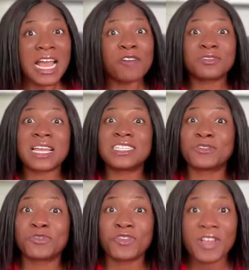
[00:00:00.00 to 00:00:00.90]
after the
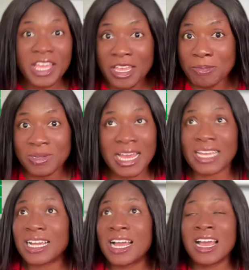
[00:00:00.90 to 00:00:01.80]
fame.
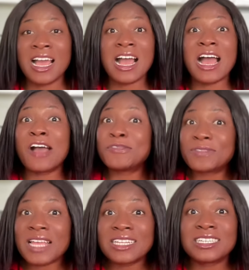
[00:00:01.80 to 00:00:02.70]
Like,
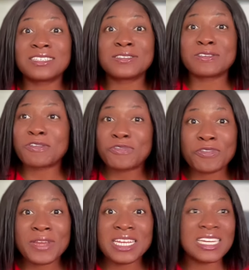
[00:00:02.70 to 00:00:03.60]
after the
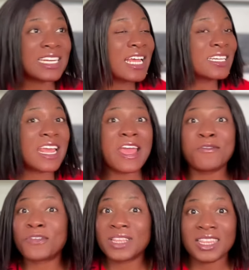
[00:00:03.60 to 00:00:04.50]
suffering and
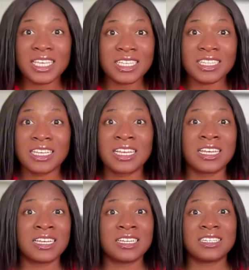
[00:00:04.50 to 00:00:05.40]
everything,
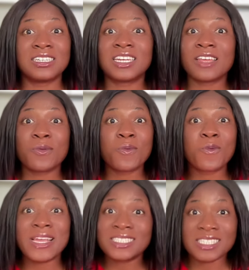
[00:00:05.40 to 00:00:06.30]
they
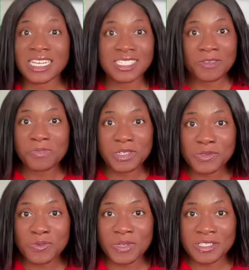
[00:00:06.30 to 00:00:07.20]
went their
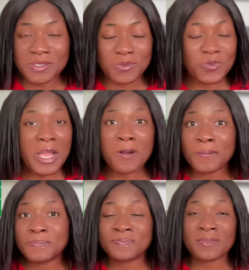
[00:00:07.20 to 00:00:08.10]
separate ways.
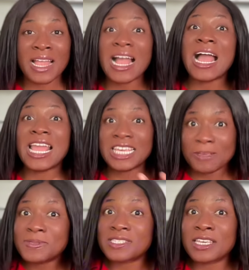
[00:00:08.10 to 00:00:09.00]
Well, I
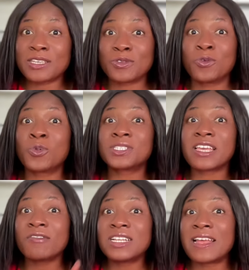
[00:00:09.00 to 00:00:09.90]
keep saying,
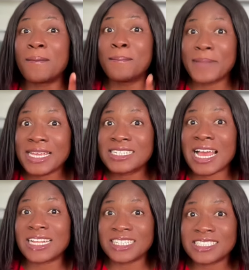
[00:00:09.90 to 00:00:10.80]
whatever that made
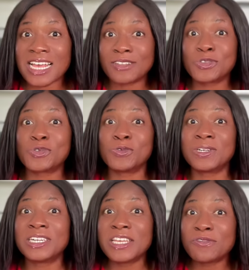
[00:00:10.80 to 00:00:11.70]
Anita to
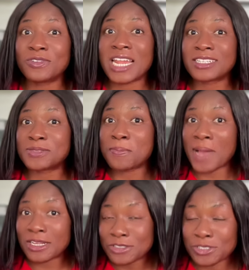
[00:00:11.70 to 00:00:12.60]
leave that
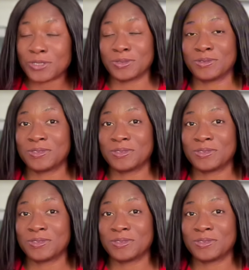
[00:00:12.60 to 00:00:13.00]
mansion,